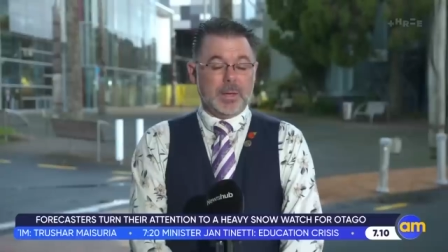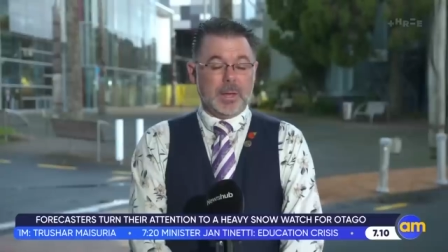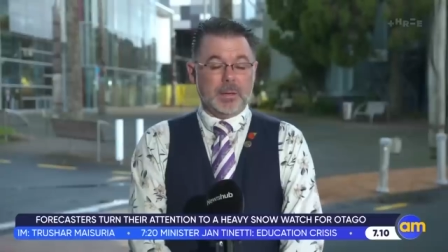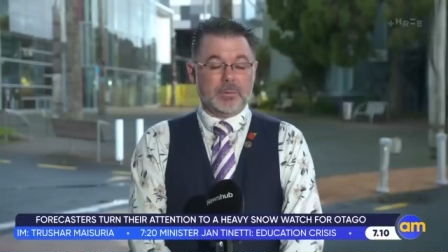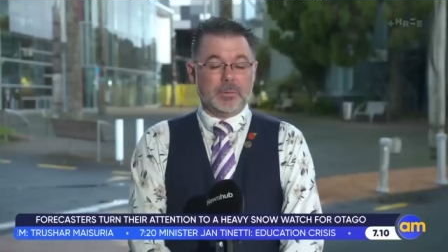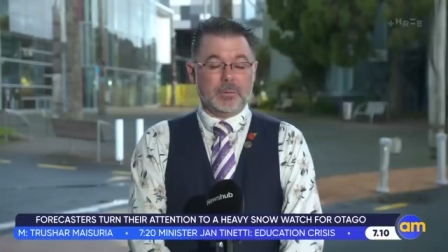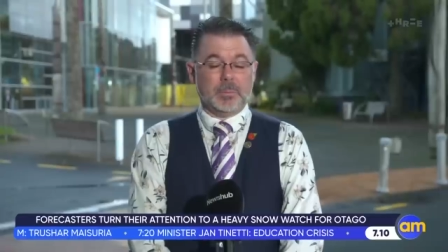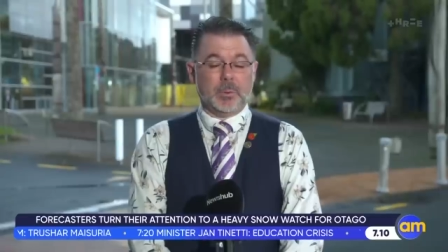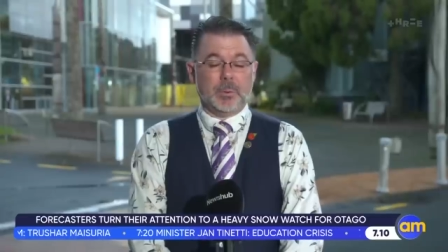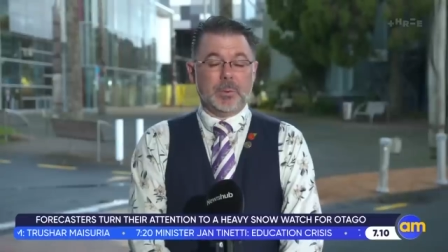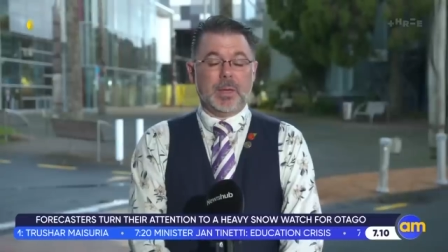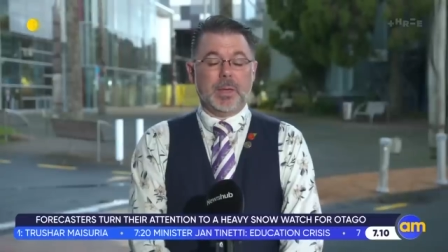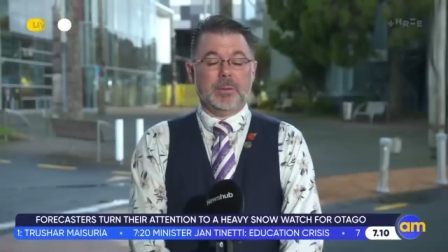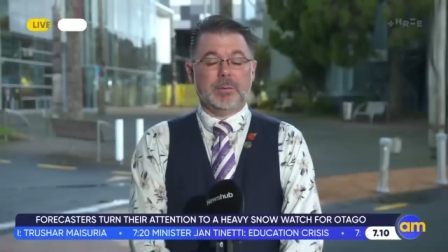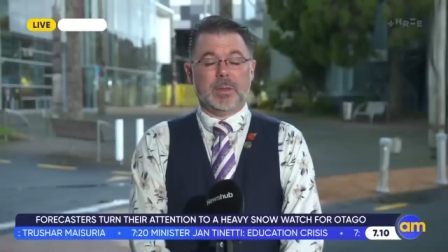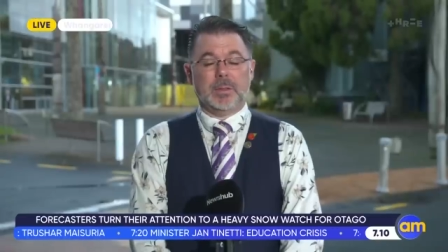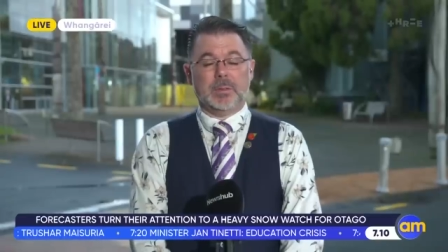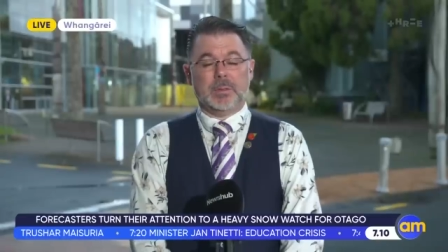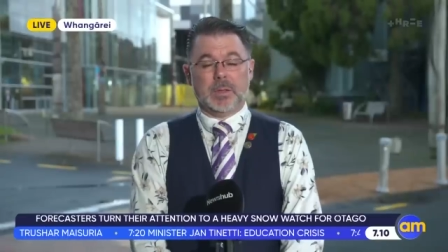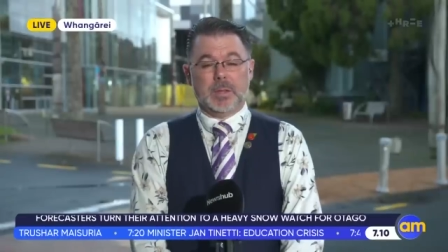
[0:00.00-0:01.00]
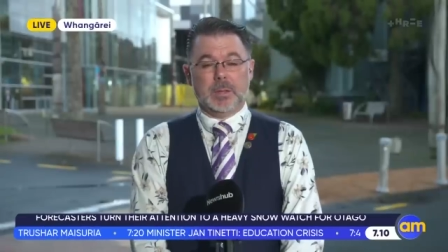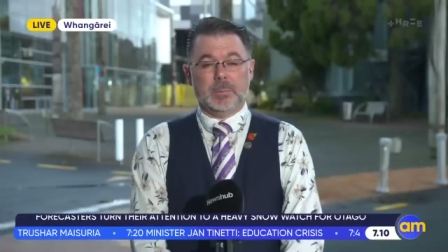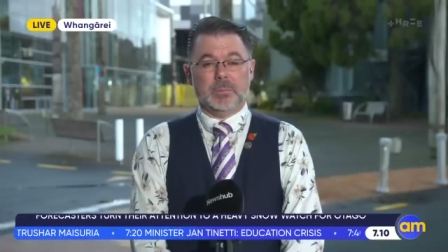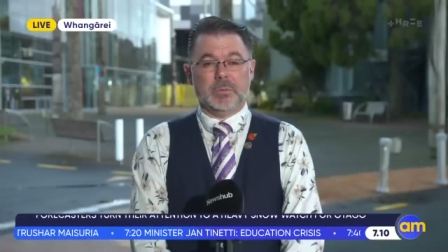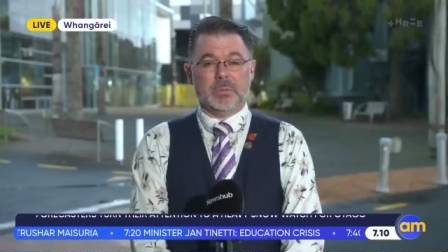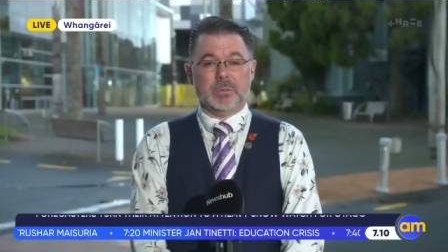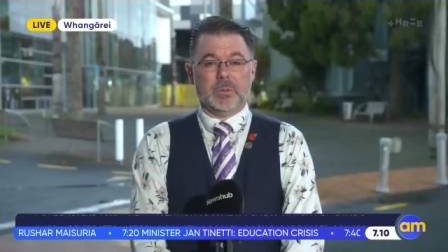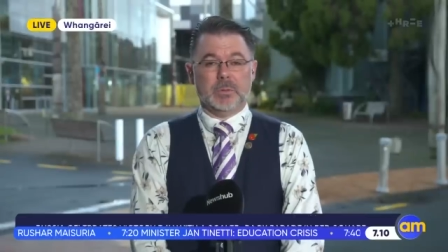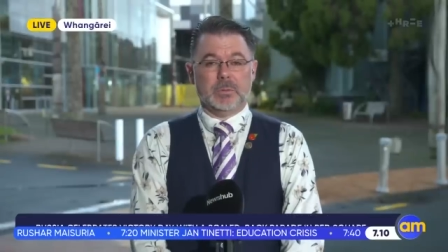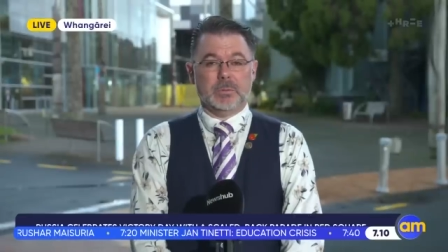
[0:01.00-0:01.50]
haven't, but we have had
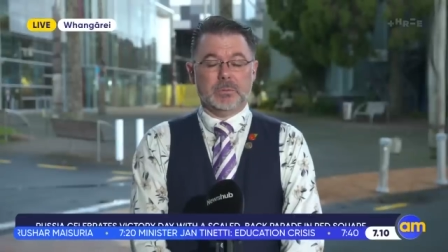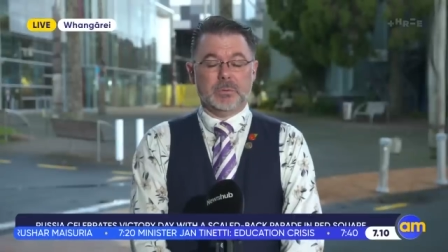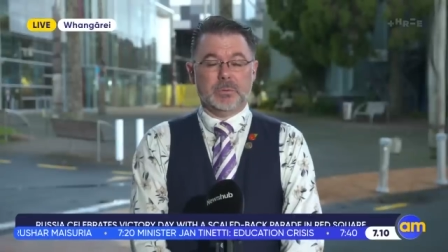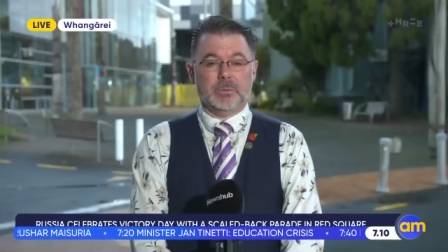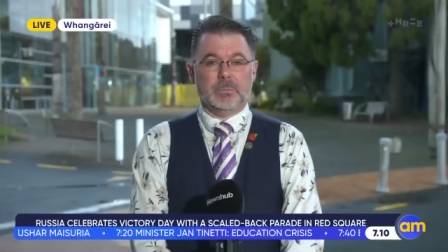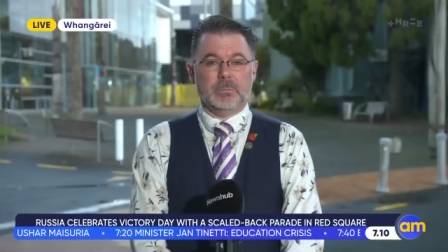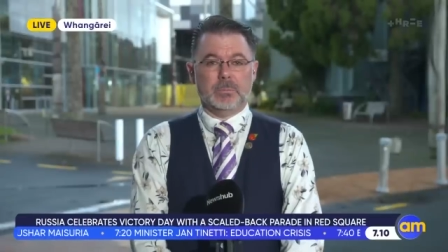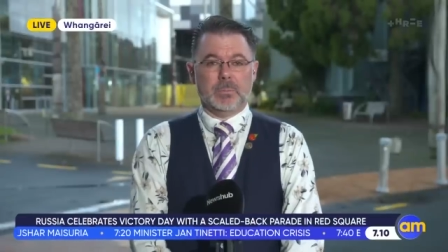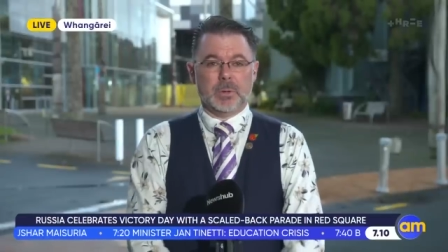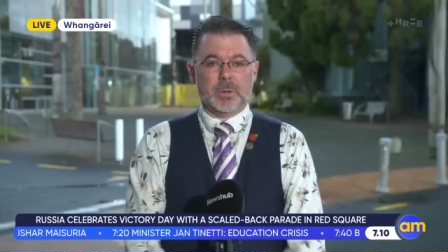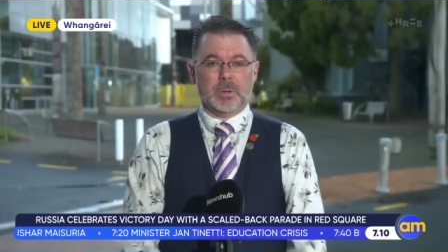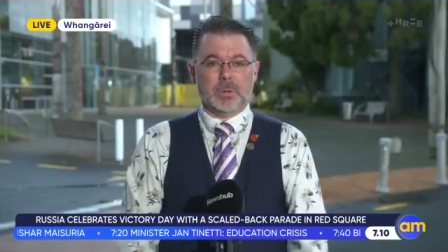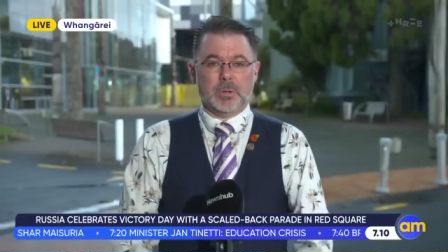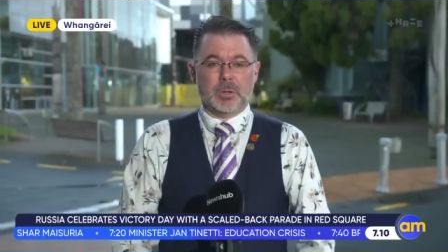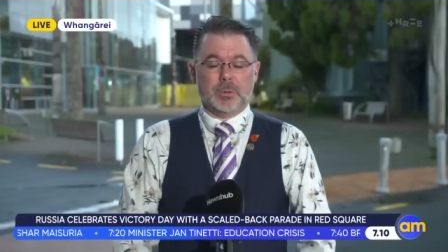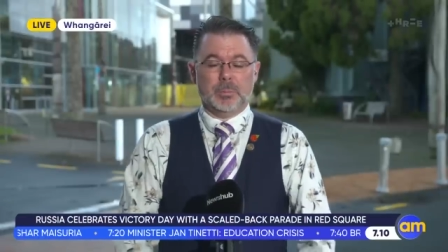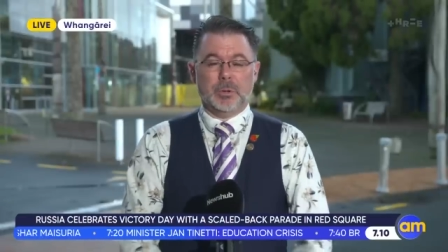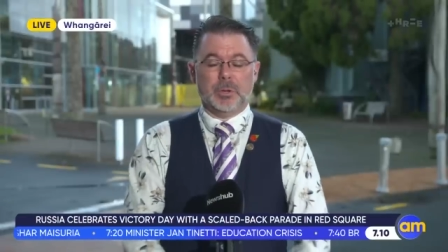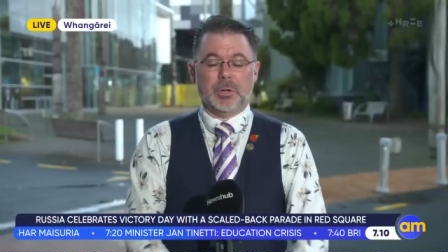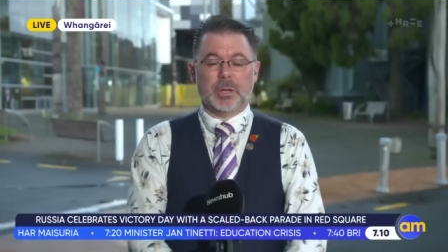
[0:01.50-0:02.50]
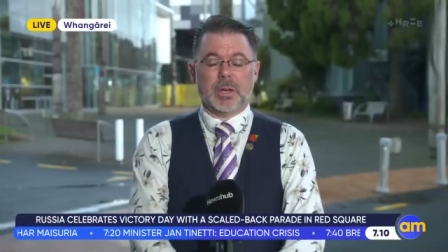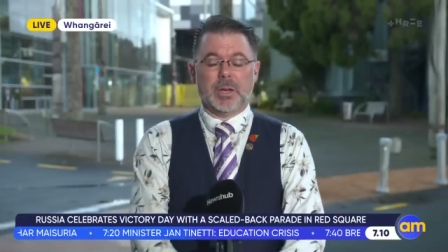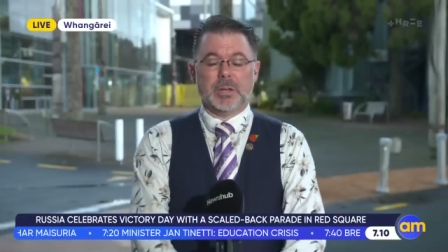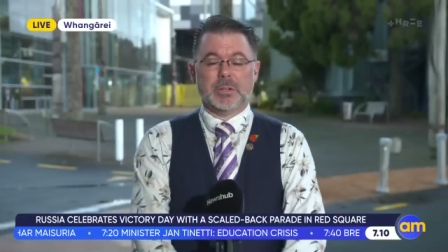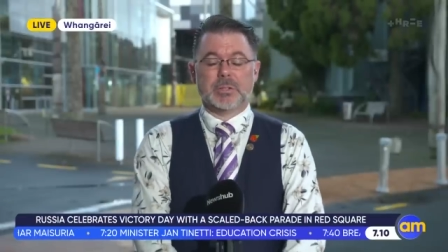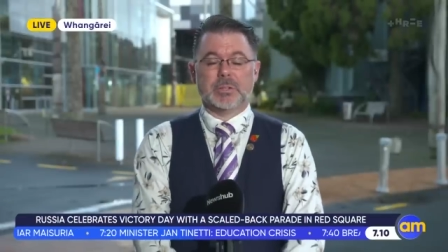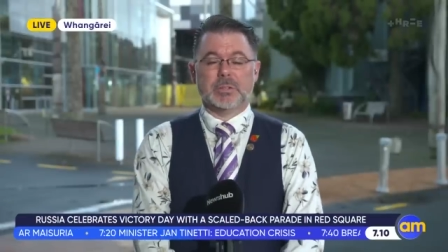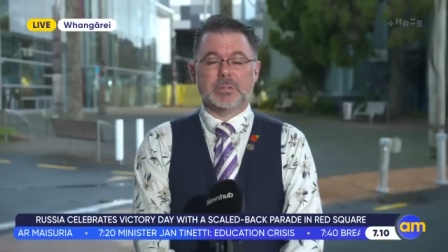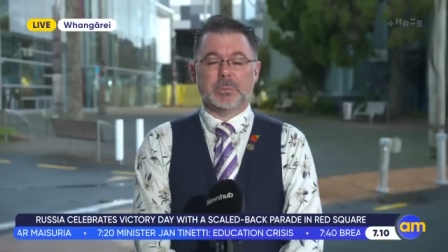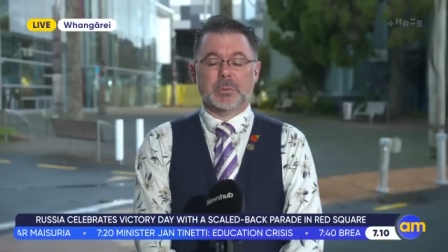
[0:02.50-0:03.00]
teams in
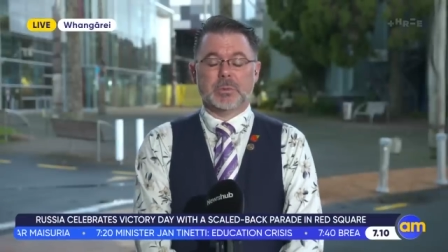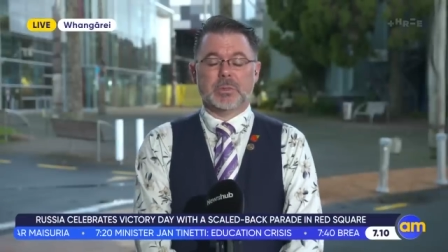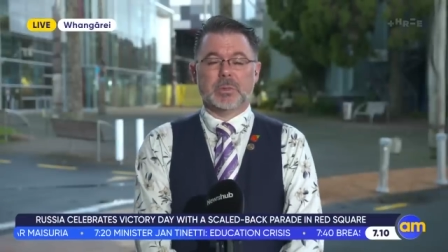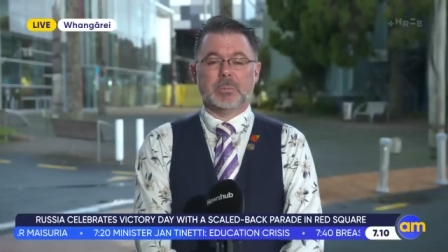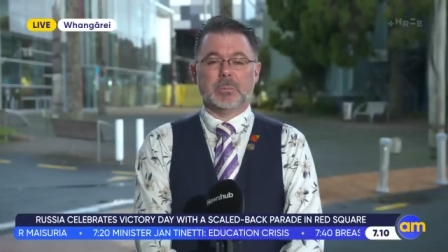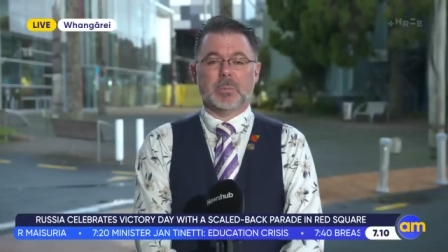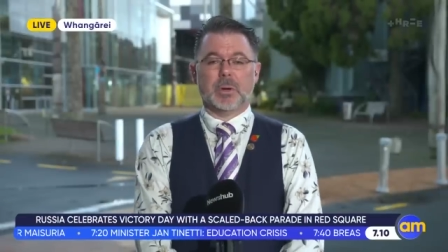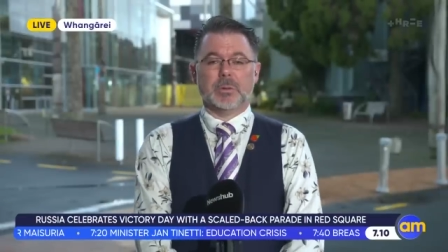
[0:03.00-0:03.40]
communications with them.